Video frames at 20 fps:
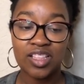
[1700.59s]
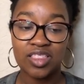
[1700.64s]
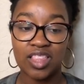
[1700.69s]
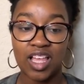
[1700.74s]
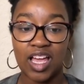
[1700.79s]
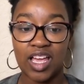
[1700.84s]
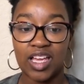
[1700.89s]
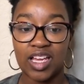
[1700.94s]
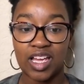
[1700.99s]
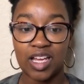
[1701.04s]

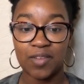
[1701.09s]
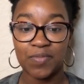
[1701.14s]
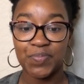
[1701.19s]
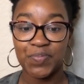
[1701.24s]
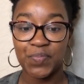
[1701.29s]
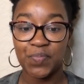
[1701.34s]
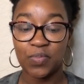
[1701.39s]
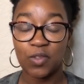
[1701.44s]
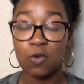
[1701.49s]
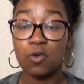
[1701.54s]
Like,
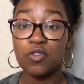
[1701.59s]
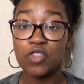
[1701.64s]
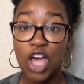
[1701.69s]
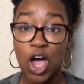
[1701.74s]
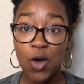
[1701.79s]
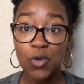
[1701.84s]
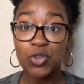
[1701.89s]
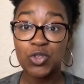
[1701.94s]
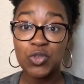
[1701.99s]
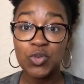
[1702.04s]

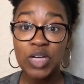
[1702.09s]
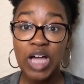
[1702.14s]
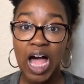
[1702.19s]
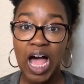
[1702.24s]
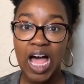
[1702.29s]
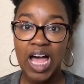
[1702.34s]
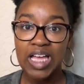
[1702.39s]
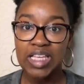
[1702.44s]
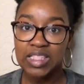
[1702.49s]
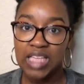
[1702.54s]
without you
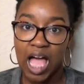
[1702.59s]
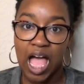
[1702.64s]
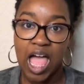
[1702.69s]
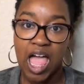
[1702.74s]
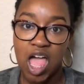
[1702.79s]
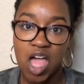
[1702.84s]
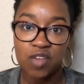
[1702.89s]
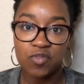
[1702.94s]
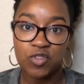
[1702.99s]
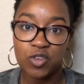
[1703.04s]
guys, I
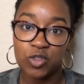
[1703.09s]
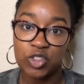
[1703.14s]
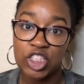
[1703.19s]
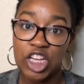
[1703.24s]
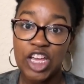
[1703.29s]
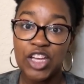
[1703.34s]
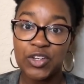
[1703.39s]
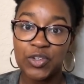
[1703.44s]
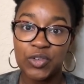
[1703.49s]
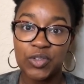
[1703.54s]
have no
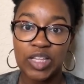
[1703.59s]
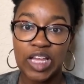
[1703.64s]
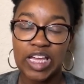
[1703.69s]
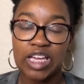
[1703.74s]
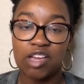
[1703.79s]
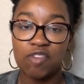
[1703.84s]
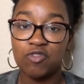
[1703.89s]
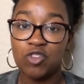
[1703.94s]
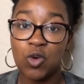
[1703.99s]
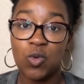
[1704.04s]
channel.
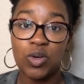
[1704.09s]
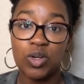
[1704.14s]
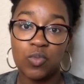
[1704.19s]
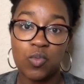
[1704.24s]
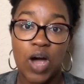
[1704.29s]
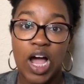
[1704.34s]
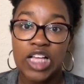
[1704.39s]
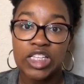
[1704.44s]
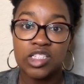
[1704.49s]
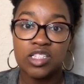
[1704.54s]
Like, if no one
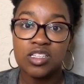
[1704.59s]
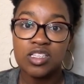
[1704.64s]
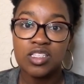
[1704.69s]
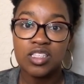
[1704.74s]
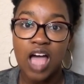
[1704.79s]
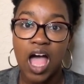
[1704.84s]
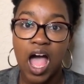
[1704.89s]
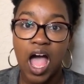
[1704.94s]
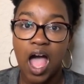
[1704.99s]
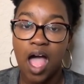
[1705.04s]

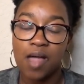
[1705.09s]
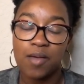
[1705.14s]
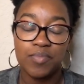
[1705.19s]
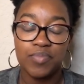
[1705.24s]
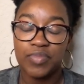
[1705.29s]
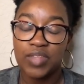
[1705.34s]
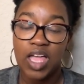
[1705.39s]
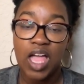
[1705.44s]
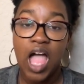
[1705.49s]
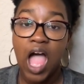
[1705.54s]
watches, I
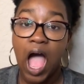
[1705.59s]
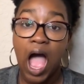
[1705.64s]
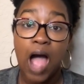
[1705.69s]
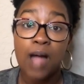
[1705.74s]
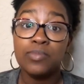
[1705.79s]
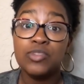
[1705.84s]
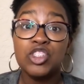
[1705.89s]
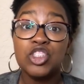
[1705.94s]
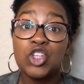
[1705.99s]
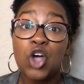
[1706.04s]

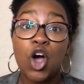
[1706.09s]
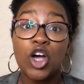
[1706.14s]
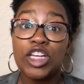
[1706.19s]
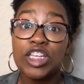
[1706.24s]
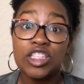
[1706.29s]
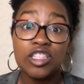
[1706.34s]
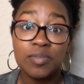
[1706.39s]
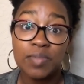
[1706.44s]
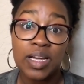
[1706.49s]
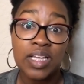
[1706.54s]
I'm just
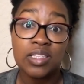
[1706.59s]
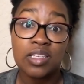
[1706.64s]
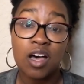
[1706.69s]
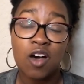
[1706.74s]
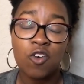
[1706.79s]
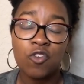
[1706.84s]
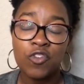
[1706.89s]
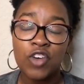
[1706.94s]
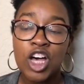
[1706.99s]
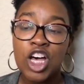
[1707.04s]
talking to
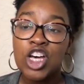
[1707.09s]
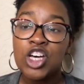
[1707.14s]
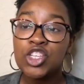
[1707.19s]
myself.